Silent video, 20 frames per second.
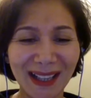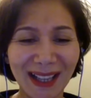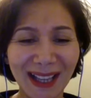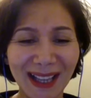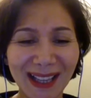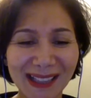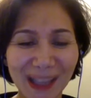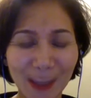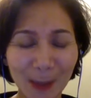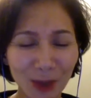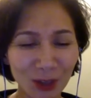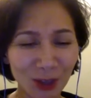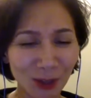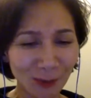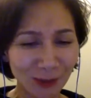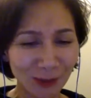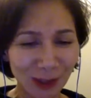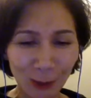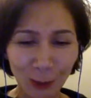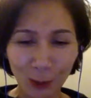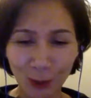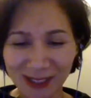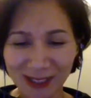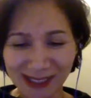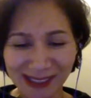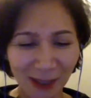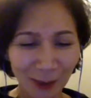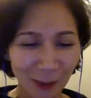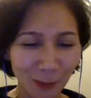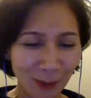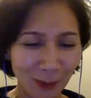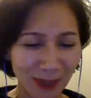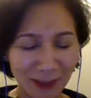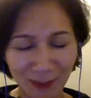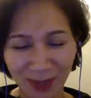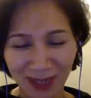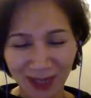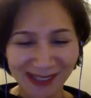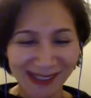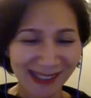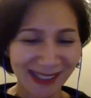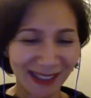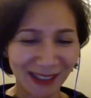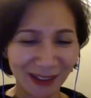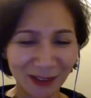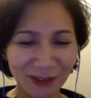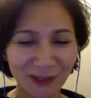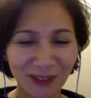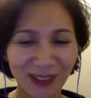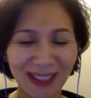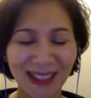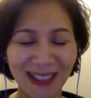as I was shifting all this stuff within myself